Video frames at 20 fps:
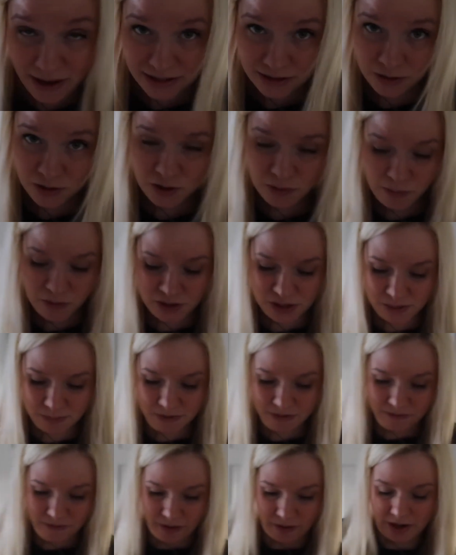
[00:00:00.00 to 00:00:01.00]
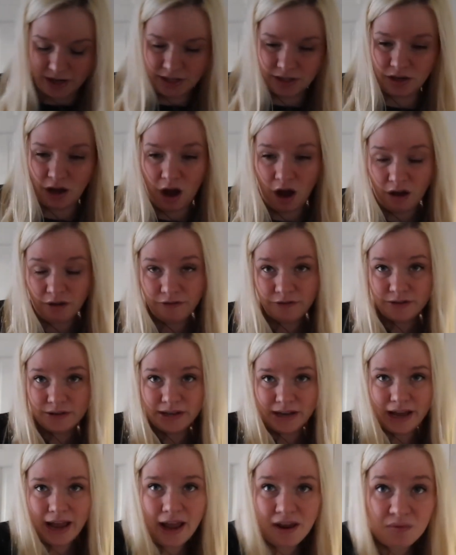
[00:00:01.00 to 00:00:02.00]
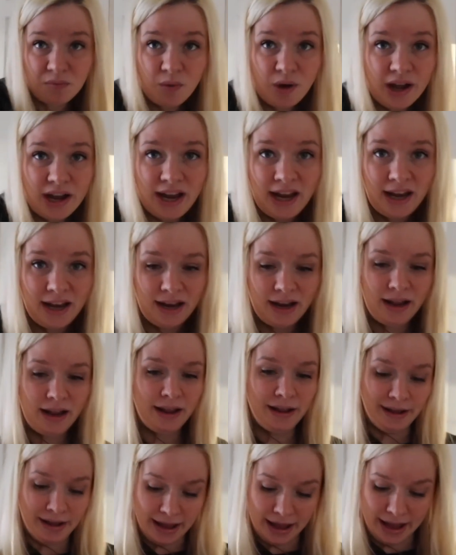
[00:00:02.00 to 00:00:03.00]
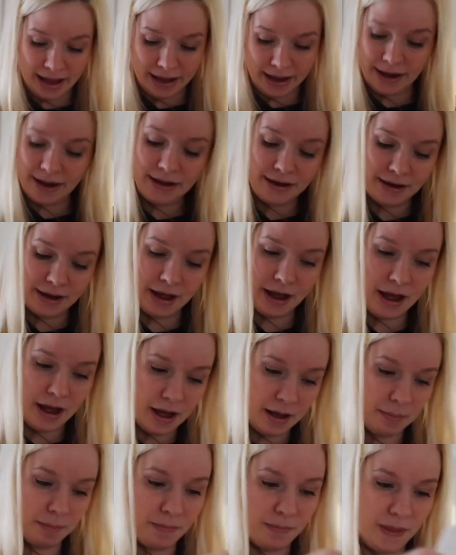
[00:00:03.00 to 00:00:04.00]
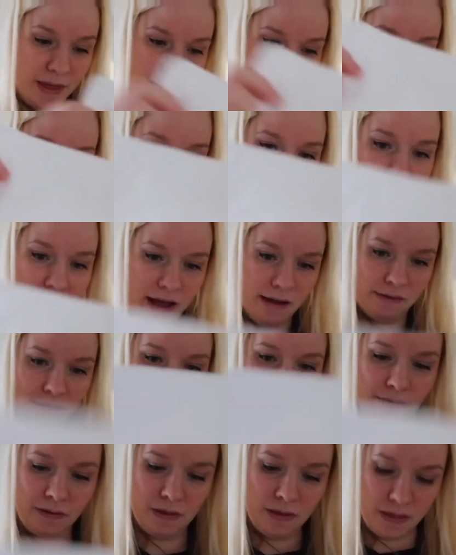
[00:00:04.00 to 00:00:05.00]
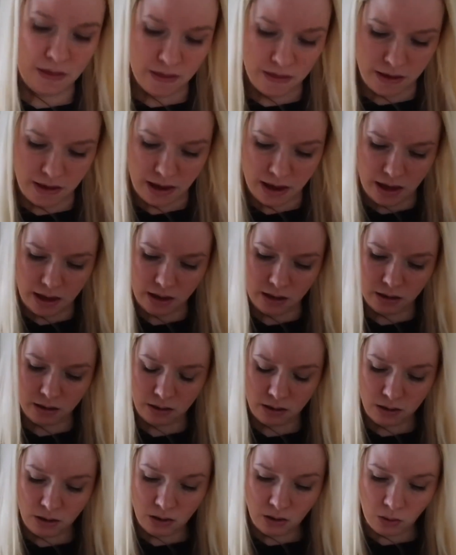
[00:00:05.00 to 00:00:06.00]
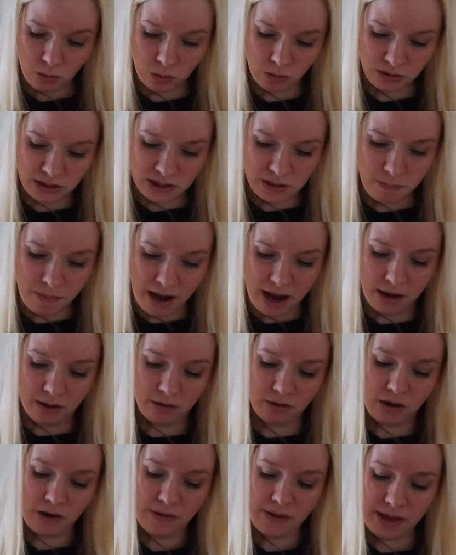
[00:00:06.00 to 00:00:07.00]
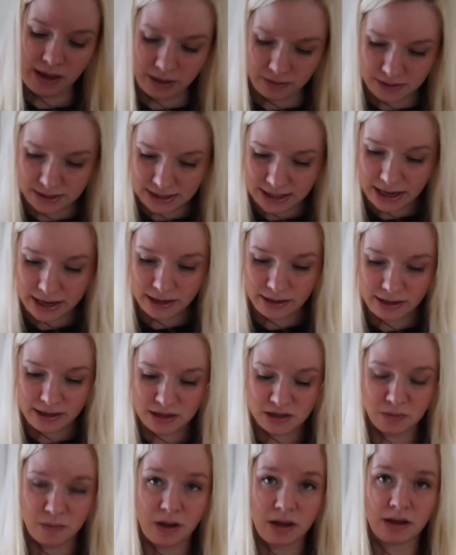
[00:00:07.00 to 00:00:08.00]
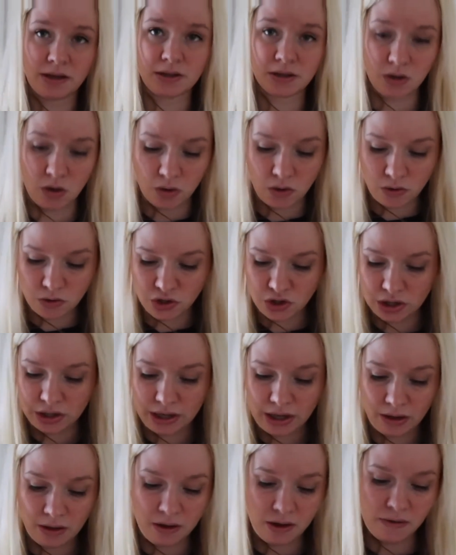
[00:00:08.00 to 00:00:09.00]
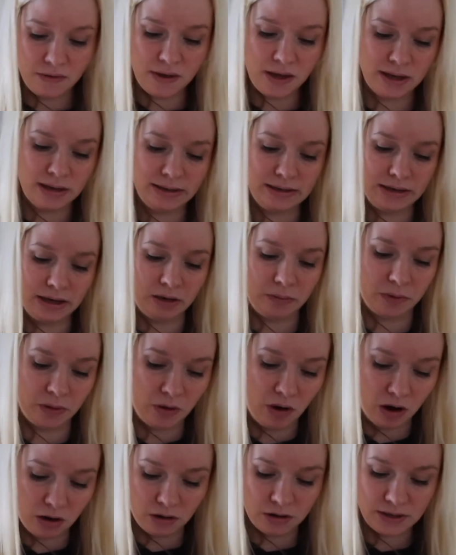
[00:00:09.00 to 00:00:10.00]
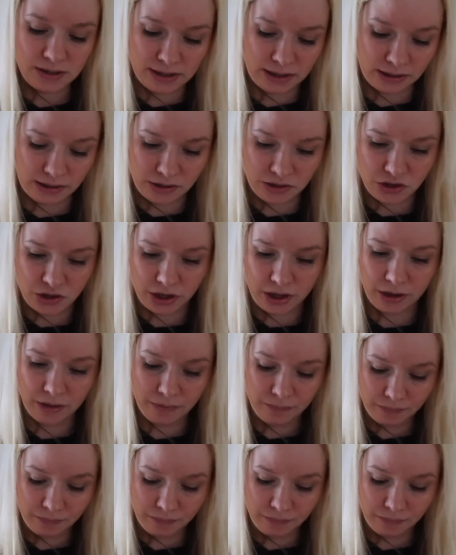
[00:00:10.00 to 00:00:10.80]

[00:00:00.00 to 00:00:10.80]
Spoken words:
bags are supposed to be very soft and white, and they have the quilted pattern on the outside as well as Coco Chanel on the inside with Carl's signature.